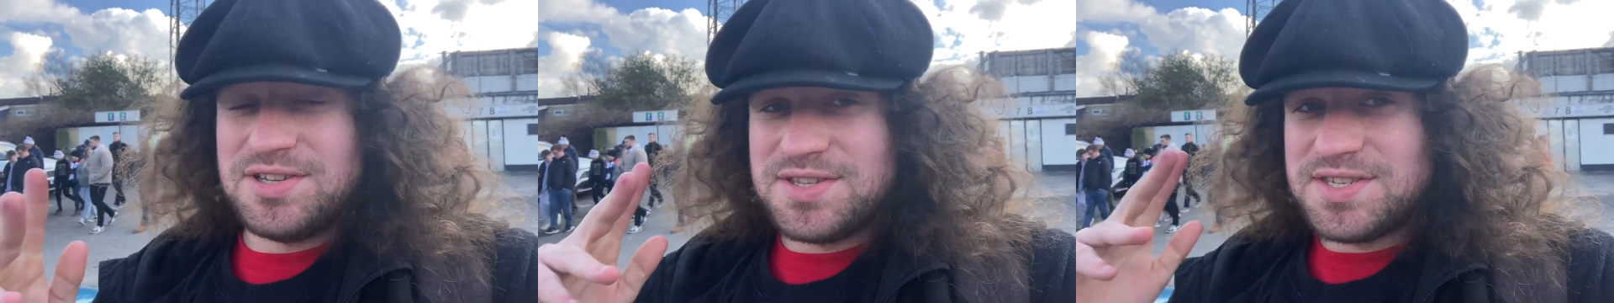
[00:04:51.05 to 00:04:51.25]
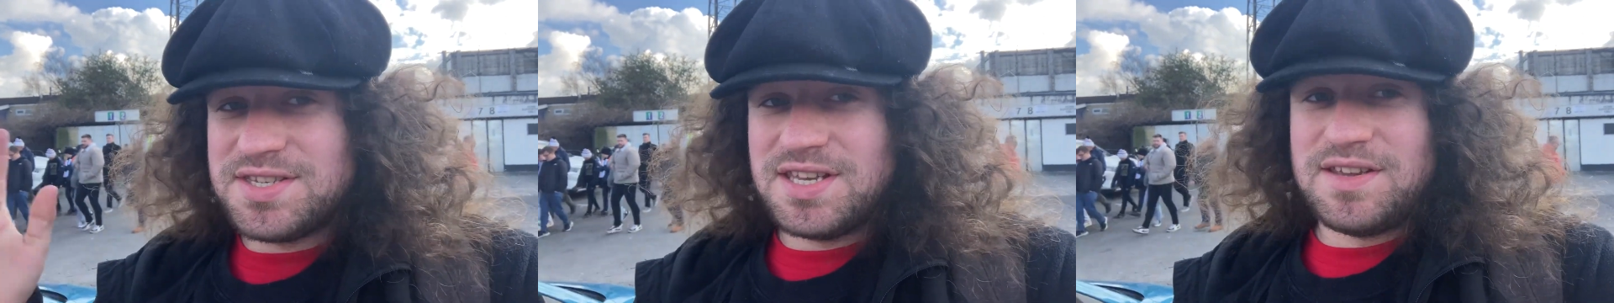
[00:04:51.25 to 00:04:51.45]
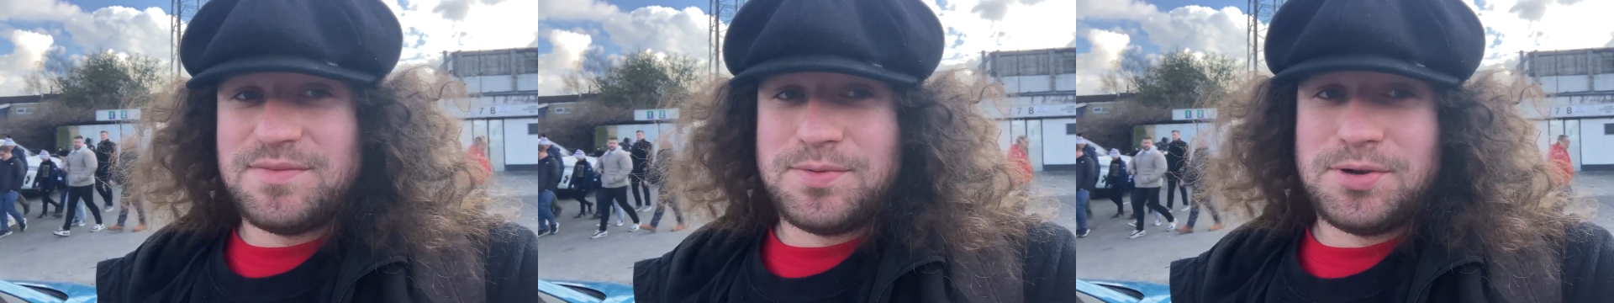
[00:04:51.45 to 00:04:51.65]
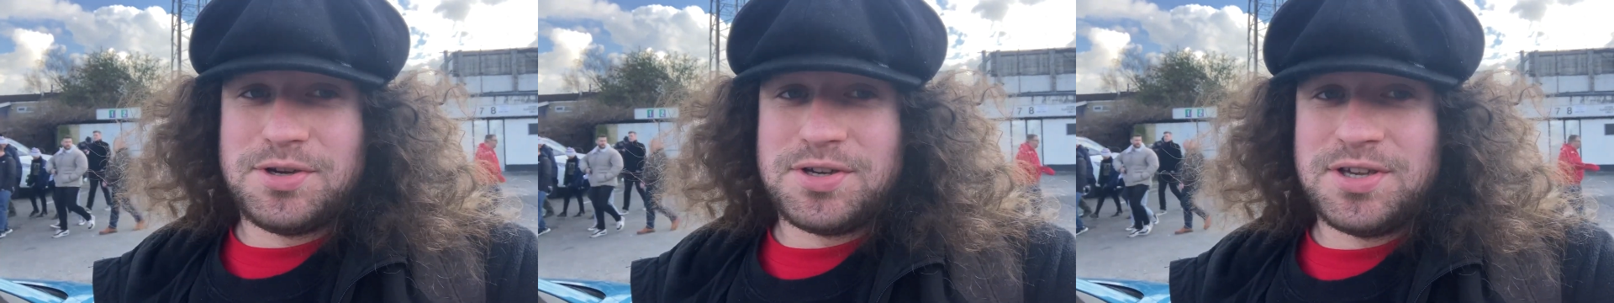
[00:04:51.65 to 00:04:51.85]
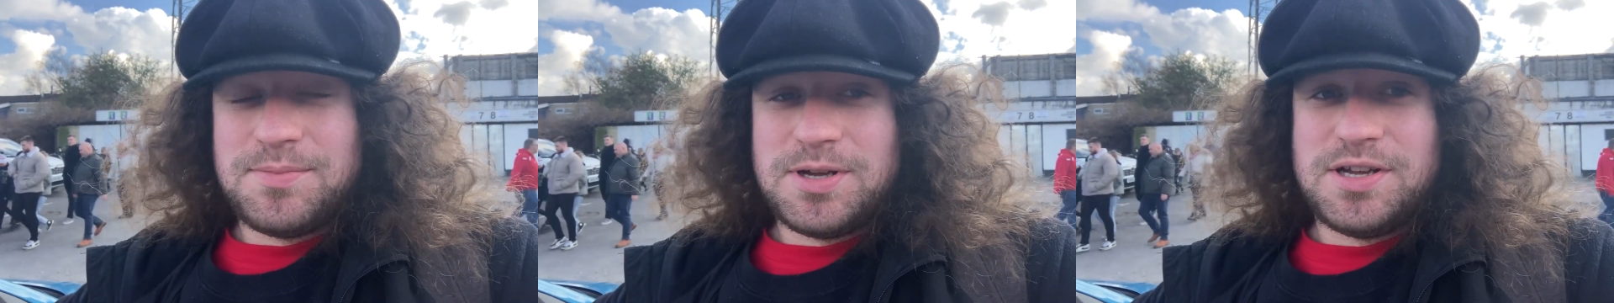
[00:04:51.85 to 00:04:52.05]
and Steve
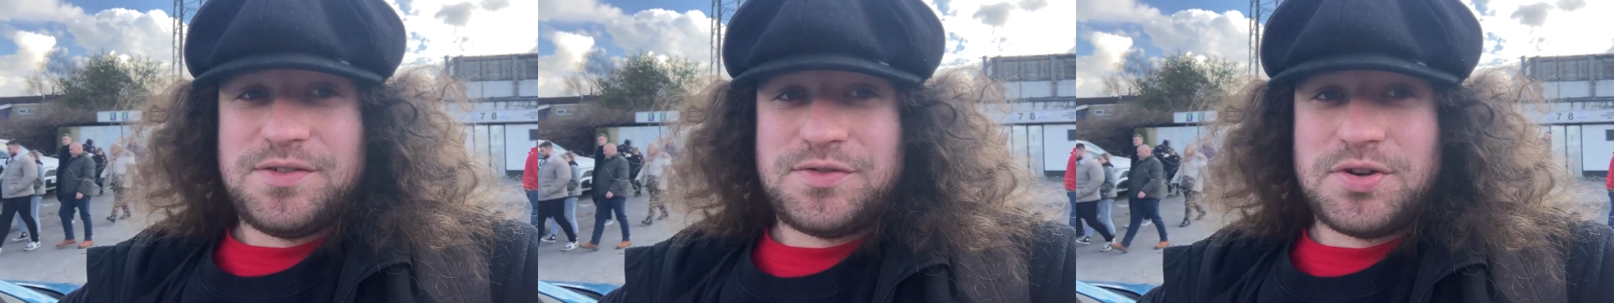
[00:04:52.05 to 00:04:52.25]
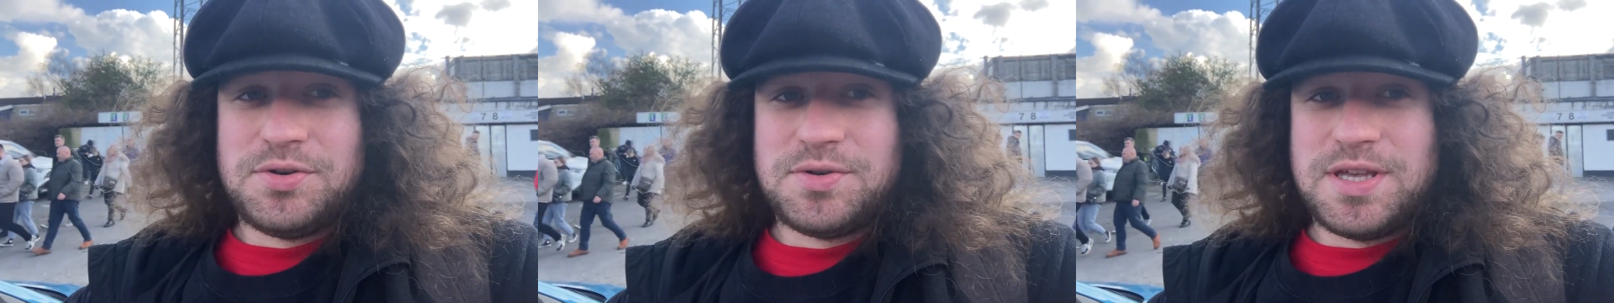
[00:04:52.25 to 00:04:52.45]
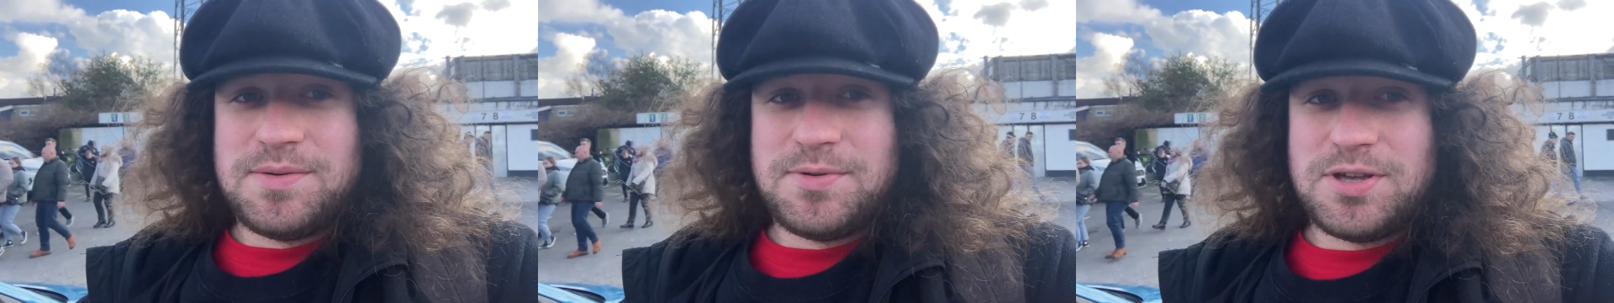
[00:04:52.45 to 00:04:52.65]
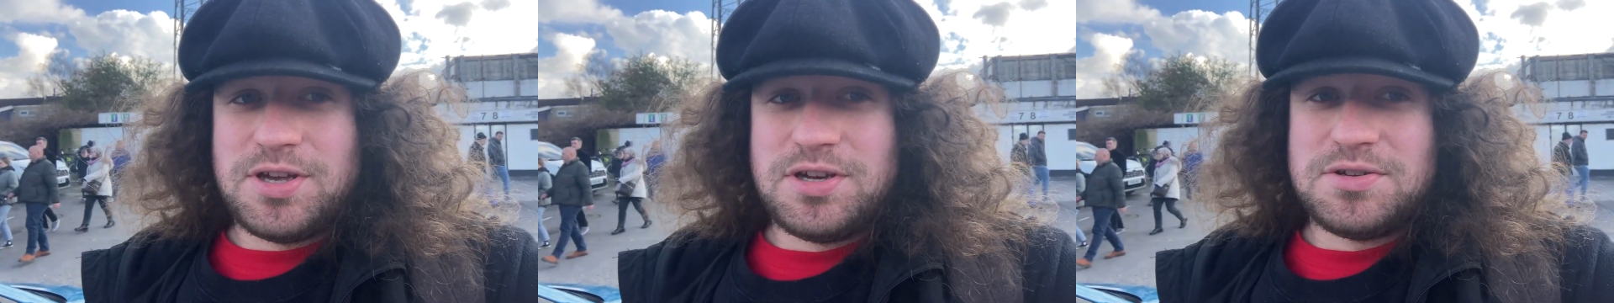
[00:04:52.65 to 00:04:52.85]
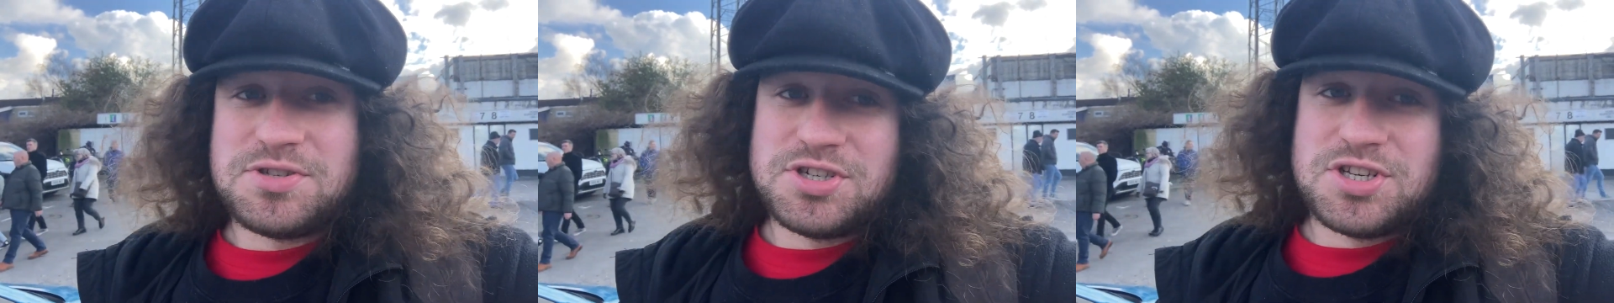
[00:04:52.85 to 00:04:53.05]
Book, the Bath goalkeeper
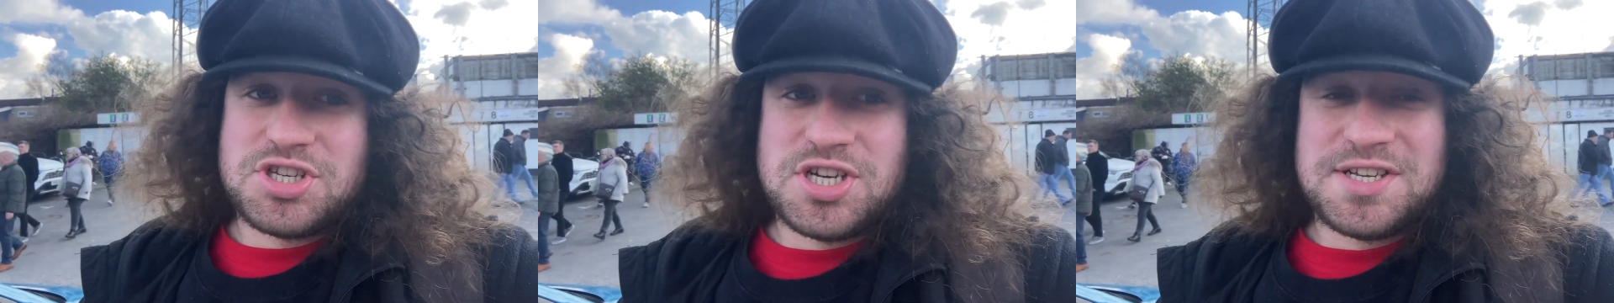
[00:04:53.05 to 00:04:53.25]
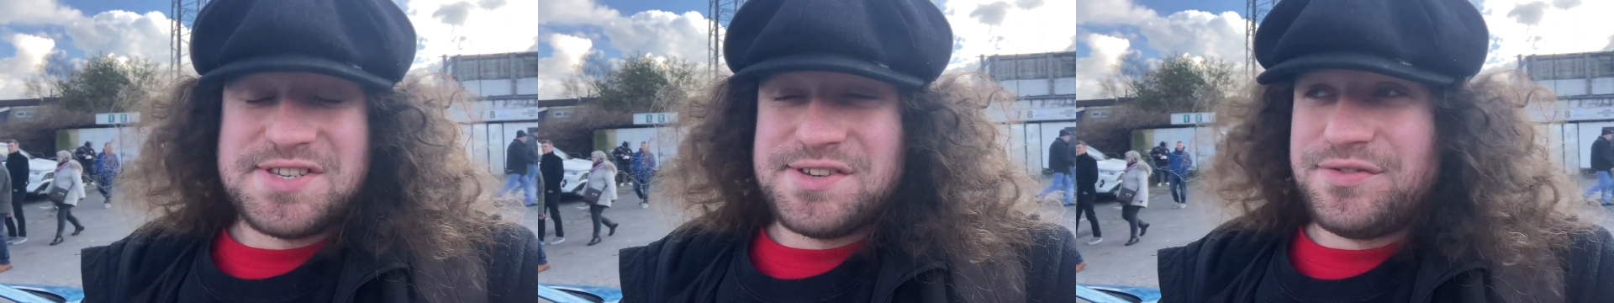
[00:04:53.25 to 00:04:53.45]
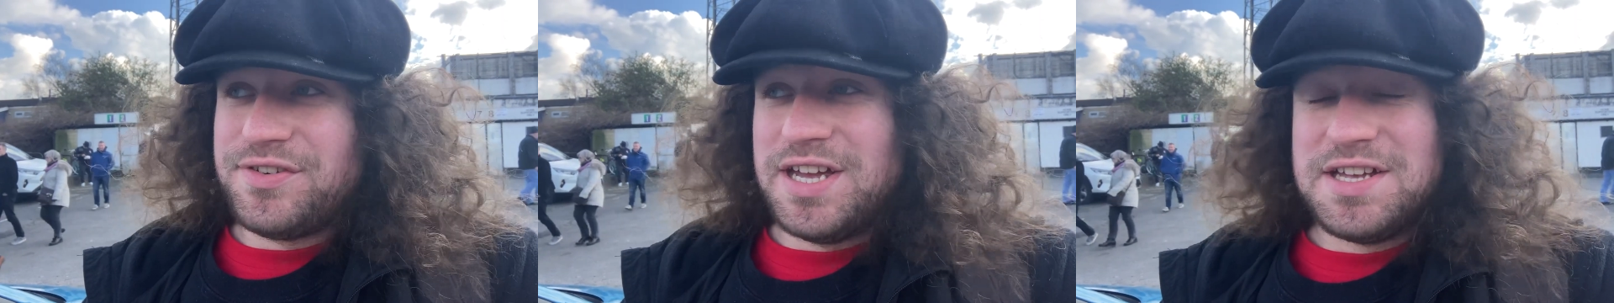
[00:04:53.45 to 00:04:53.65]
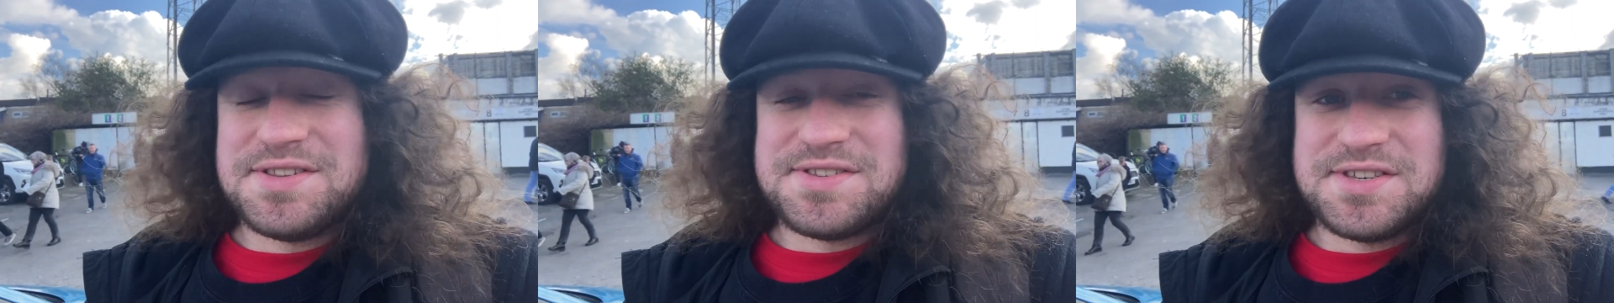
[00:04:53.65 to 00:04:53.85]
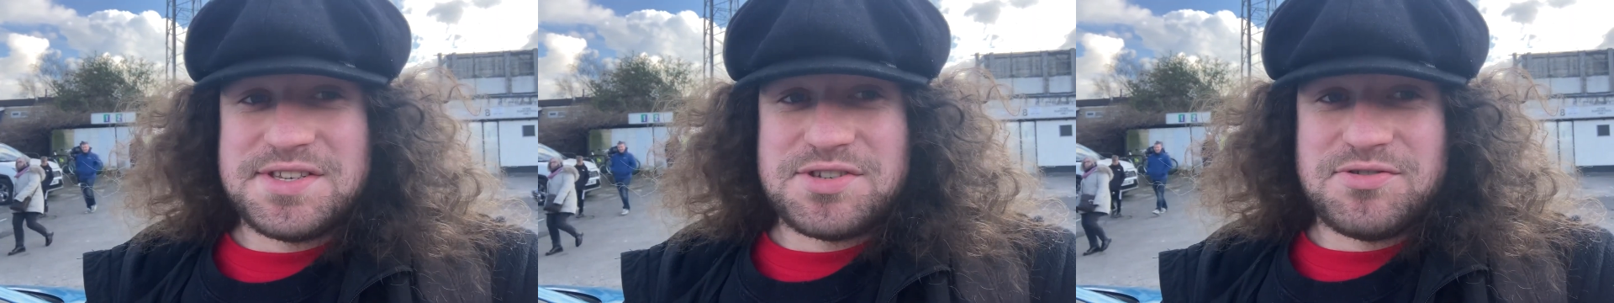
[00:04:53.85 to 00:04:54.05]
coach, like chatting to fans.